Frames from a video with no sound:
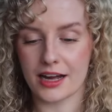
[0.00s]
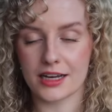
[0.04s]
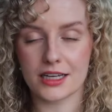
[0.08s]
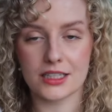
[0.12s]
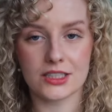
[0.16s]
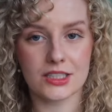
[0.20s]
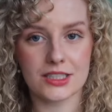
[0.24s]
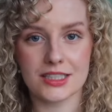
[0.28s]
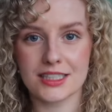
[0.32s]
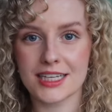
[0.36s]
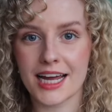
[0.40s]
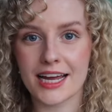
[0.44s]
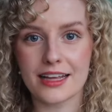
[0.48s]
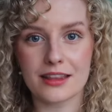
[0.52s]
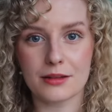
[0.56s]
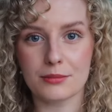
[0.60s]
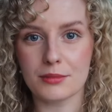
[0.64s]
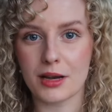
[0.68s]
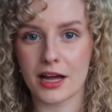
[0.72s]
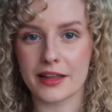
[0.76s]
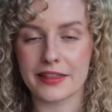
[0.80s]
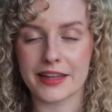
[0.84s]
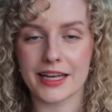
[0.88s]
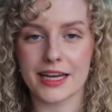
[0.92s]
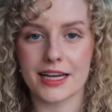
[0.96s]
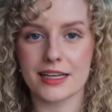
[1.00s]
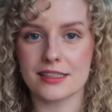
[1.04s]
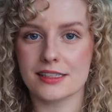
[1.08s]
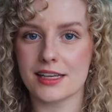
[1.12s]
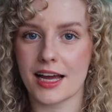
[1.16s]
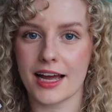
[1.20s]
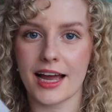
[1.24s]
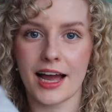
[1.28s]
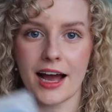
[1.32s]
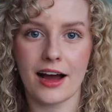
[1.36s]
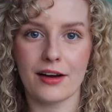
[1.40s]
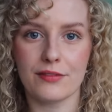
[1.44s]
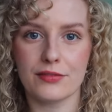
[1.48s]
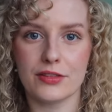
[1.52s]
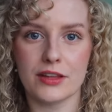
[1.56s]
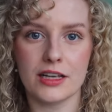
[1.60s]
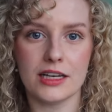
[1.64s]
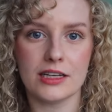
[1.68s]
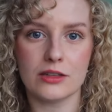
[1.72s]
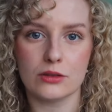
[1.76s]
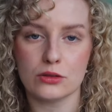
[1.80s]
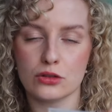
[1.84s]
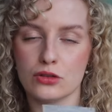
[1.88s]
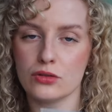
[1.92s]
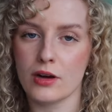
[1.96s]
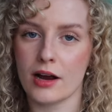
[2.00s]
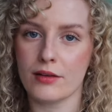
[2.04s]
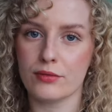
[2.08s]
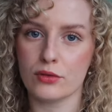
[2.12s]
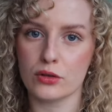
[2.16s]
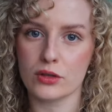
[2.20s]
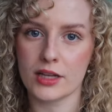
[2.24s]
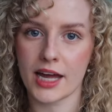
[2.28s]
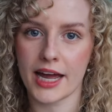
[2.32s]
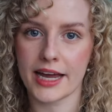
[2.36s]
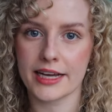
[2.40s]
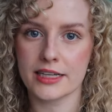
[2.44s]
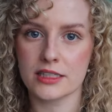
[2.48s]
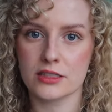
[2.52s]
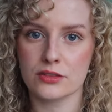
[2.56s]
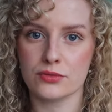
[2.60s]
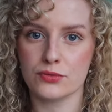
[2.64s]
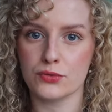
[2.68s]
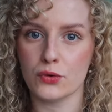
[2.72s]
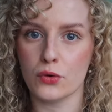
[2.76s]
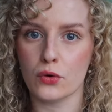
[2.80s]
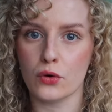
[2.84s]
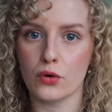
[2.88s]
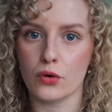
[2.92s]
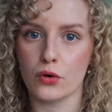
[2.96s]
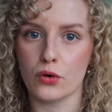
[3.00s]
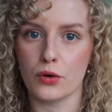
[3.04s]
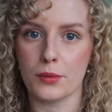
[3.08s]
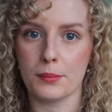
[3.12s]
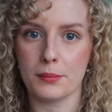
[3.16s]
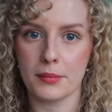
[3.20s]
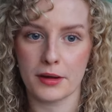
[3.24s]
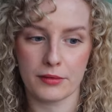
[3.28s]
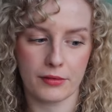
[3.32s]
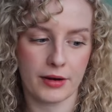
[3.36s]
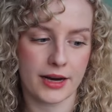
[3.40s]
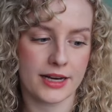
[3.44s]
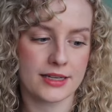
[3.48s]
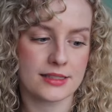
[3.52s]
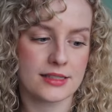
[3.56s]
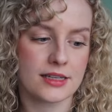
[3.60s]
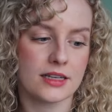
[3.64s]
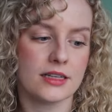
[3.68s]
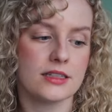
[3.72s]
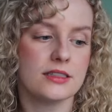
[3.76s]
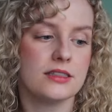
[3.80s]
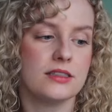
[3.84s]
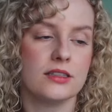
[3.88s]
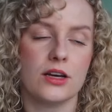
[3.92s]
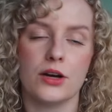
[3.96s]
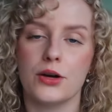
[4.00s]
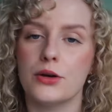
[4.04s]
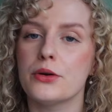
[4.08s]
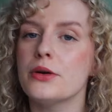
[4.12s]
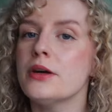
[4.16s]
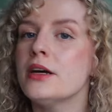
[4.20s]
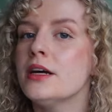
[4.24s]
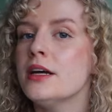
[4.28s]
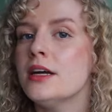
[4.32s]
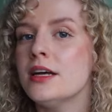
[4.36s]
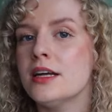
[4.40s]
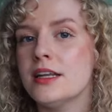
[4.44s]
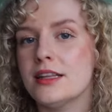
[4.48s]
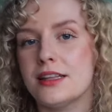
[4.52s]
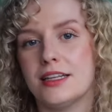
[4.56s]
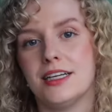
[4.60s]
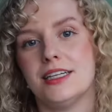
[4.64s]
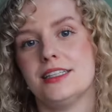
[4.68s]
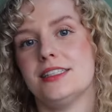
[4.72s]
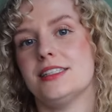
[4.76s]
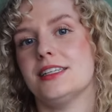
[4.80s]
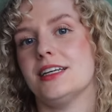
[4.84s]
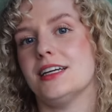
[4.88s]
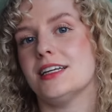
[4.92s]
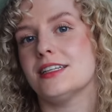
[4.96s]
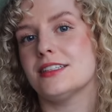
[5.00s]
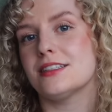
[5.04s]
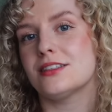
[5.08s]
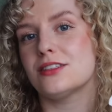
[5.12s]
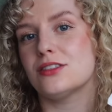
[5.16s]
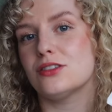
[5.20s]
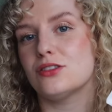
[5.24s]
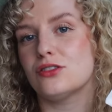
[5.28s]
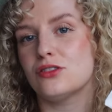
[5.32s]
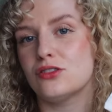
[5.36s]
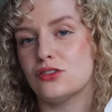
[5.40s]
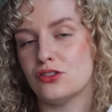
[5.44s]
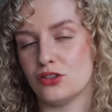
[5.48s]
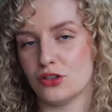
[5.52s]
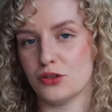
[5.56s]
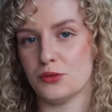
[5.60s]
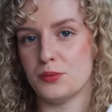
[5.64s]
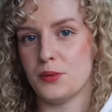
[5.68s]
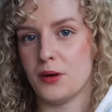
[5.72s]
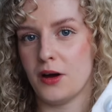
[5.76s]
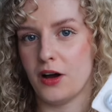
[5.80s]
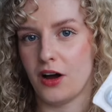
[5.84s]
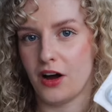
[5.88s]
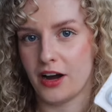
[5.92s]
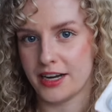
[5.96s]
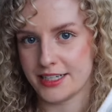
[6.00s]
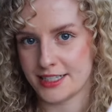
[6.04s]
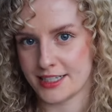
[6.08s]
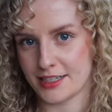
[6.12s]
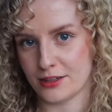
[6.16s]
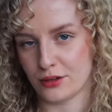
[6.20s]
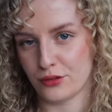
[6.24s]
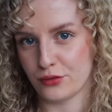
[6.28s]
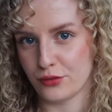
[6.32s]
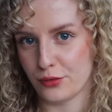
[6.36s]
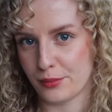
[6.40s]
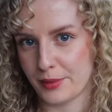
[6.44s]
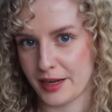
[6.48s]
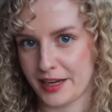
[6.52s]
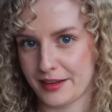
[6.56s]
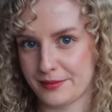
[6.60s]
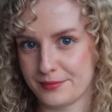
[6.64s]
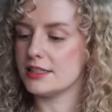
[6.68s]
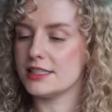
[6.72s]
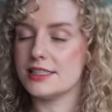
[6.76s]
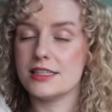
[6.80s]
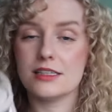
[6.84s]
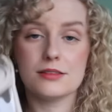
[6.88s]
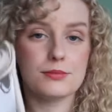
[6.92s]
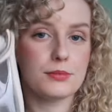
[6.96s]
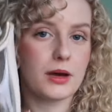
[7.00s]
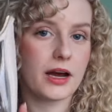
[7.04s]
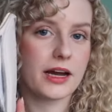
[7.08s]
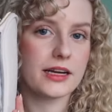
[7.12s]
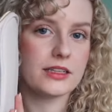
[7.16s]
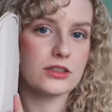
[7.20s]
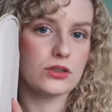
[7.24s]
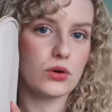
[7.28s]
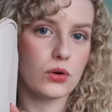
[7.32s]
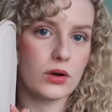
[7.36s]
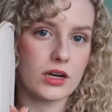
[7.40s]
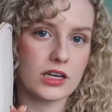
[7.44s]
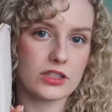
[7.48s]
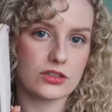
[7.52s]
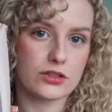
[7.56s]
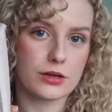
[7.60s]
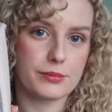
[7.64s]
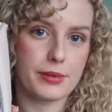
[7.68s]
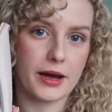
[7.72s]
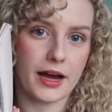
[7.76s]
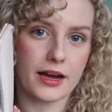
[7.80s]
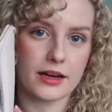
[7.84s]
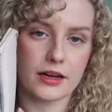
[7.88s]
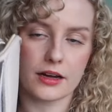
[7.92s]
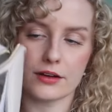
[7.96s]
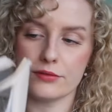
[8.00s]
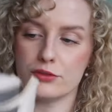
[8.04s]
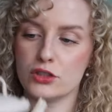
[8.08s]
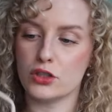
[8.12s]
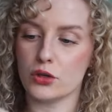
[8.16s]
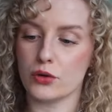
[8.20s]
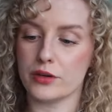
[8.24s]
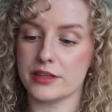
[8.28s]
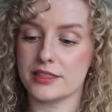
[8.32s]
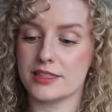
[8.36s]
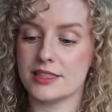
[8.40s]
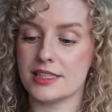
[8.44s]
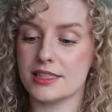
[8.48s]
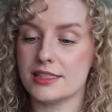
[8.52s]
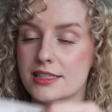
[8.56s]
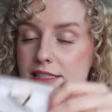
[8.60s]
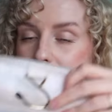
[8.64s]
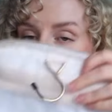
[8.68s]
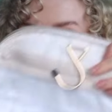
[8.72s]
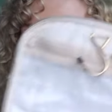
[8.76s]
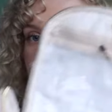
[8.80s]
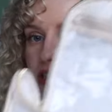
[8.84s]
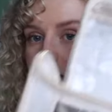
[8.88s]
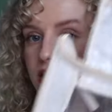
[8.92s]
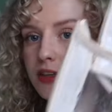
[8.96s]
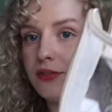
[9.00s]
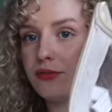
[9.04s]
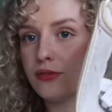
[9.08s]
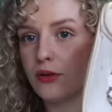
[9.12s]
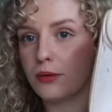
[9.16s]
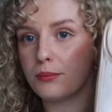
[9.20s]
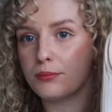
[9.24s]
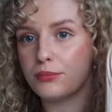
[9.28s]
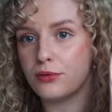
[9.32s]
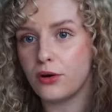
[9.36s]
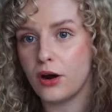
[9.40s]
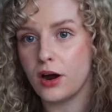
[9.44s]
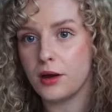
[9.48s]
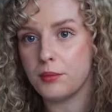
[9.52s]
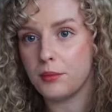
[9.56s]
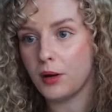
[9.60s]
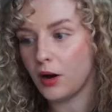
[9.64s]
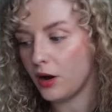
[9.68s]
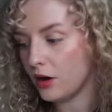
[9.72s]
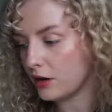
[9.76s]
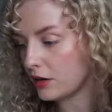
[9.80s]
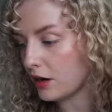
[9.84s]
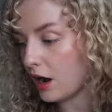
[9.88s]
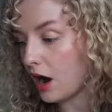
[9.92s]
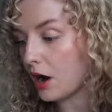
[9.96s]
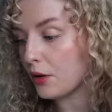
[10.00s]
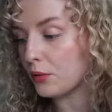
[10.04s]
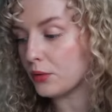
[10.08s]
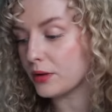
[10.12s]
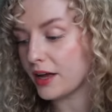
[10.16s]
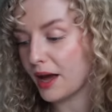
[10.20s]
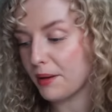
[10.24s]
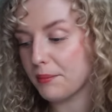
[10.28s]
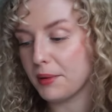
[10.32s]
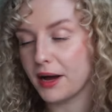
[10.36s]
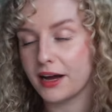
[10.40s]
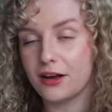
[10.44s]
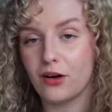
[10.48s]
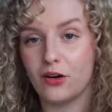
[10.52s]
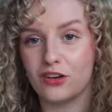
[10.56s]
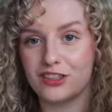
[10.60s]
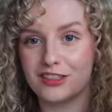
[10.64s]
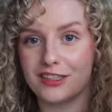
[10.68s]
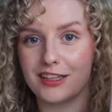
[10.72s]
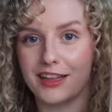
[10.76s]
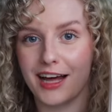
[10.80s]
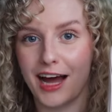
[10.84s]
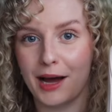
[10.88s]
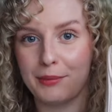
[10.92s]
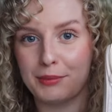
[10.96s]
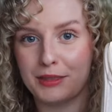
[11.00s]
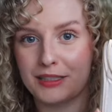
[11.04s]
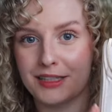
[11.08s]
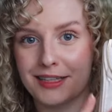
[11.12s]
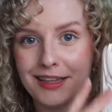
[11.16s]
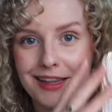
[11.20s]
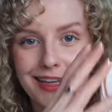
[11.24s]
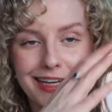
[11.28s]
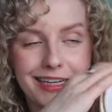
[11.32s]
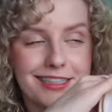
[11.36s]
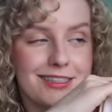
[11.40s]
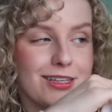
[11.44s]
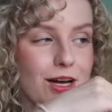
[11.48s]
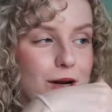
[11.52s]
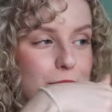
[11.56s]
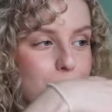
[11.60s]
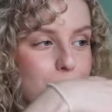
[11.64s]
I can just take them like this. I have the little travel case for my razor, so this is super ideal for me. This is my toiletry bag of choice. This is actually from Primark. I will get back onto the Amazon things, I